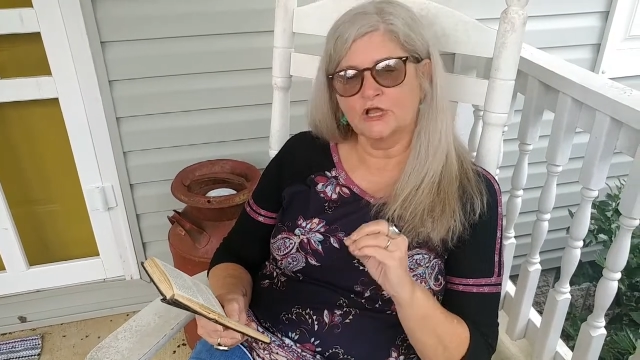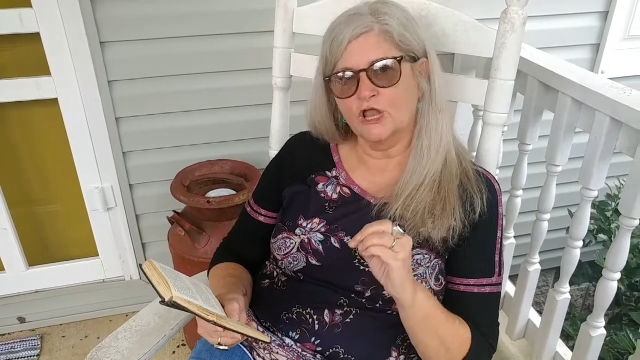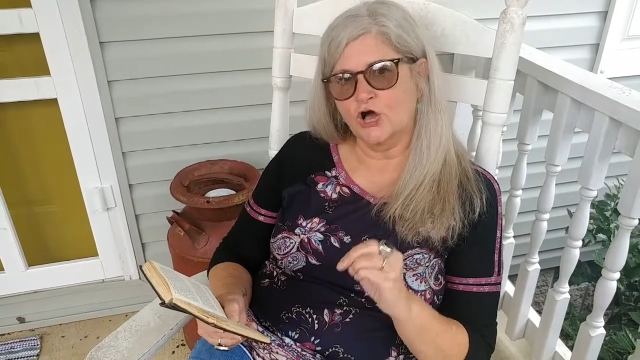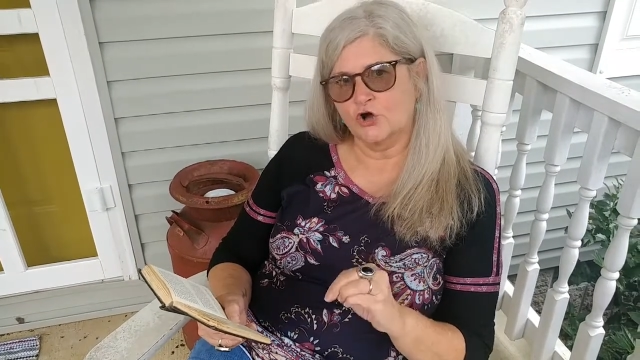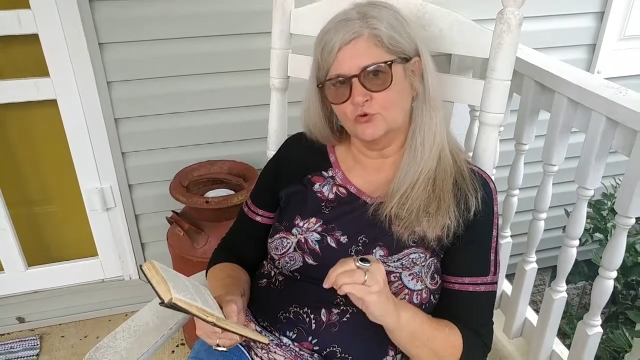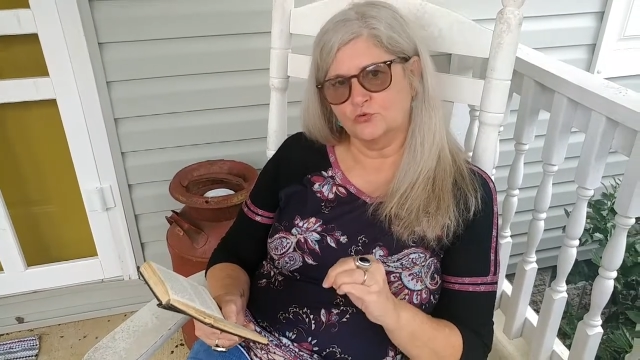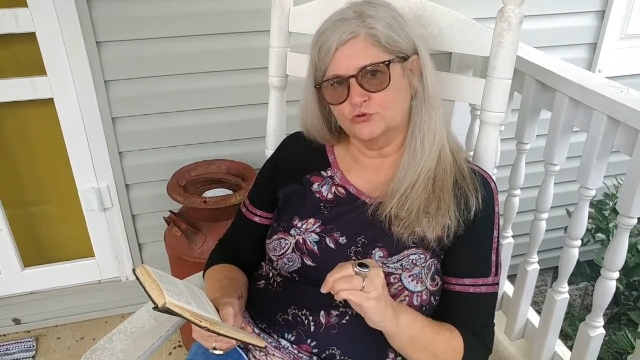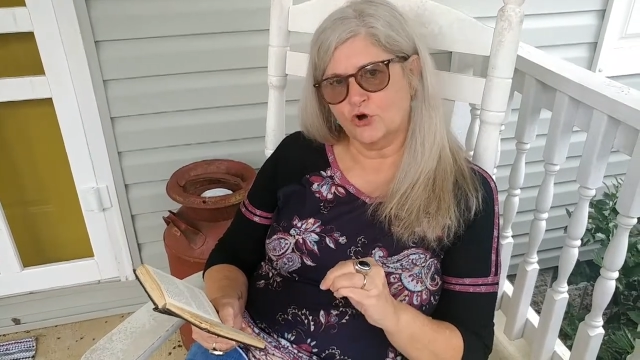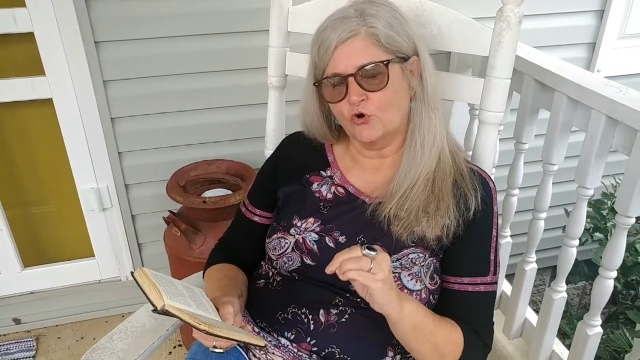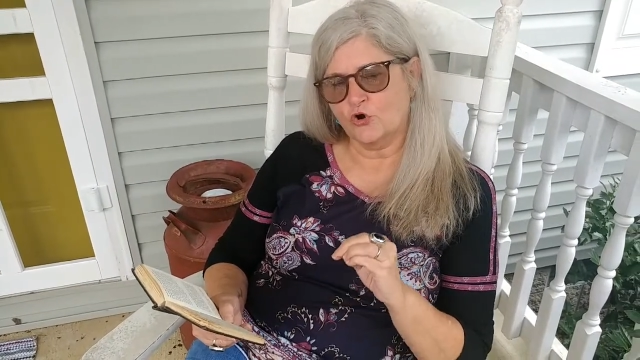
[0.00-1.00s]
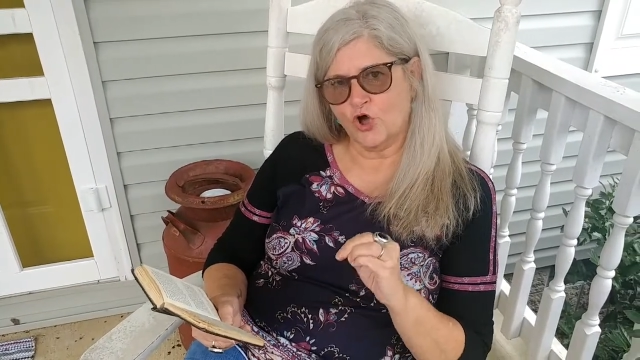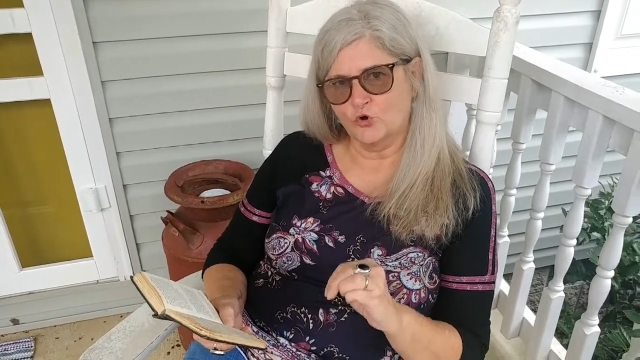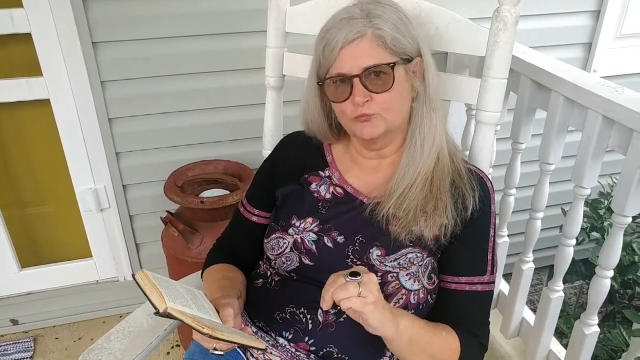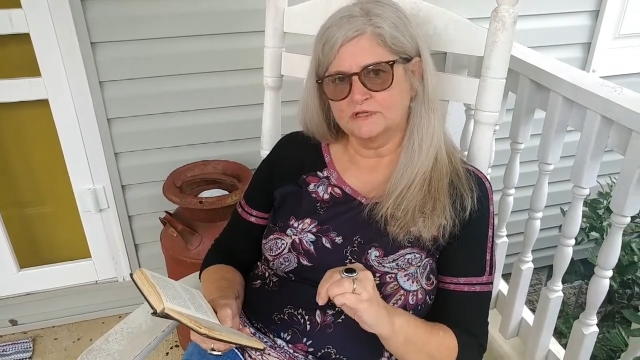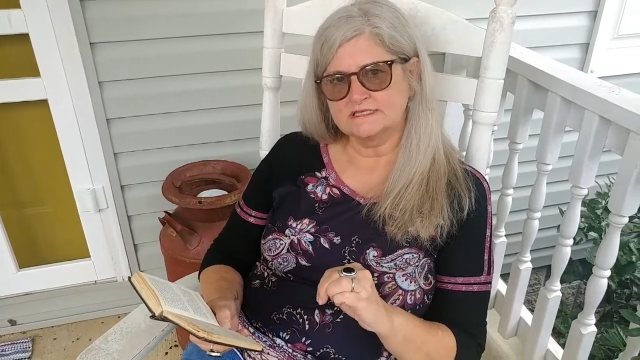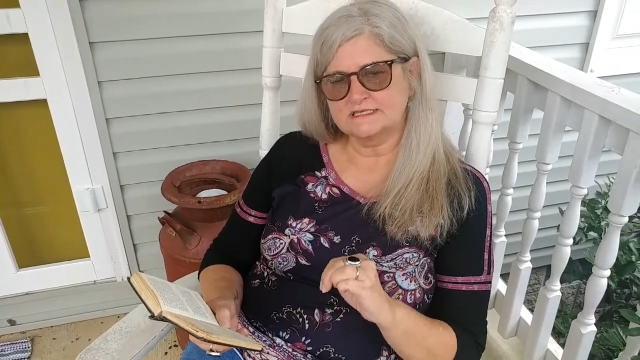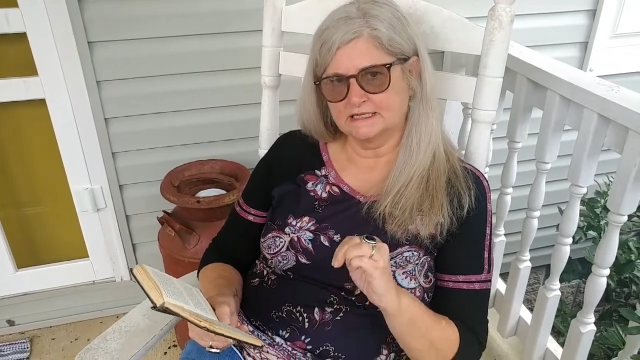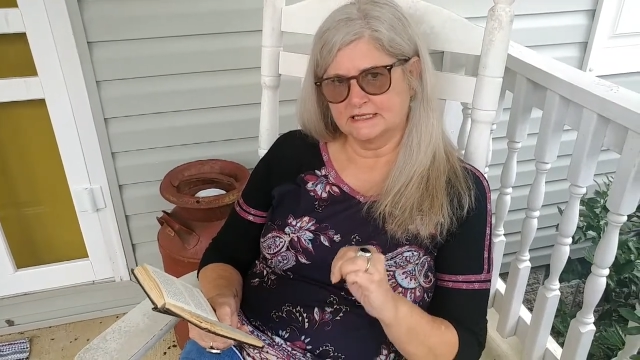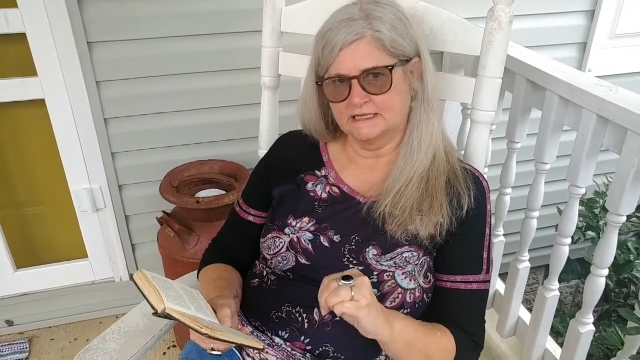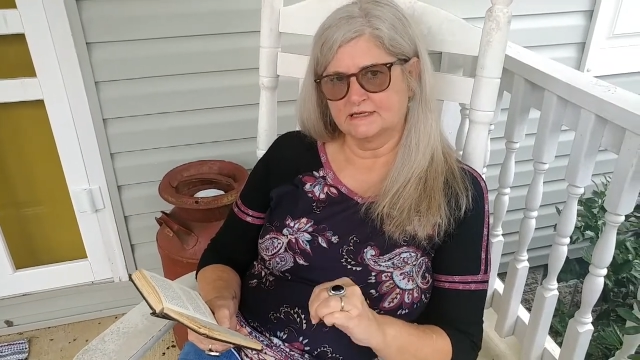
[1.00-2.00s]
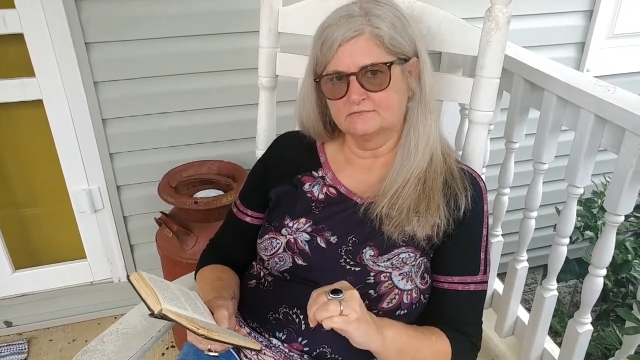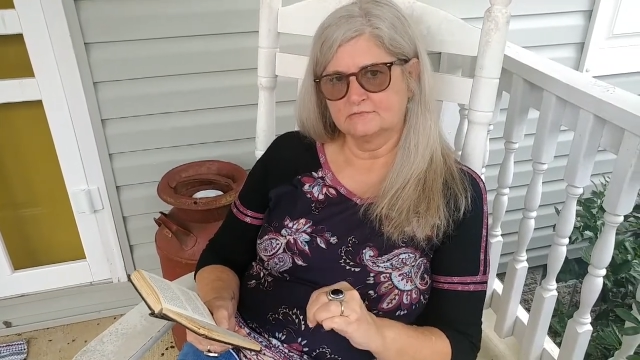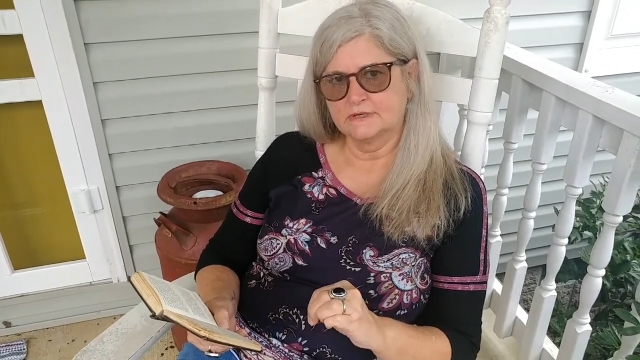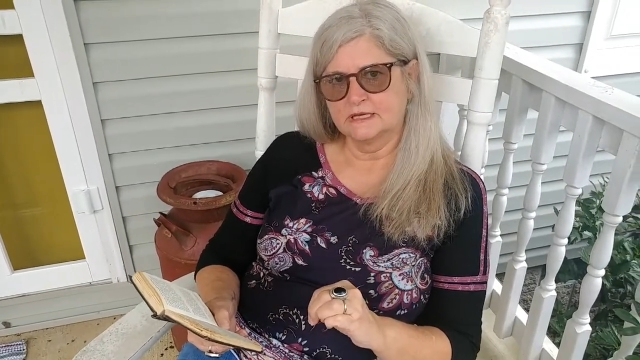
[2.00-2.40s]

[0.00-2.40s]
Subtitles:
alone or hopeless again.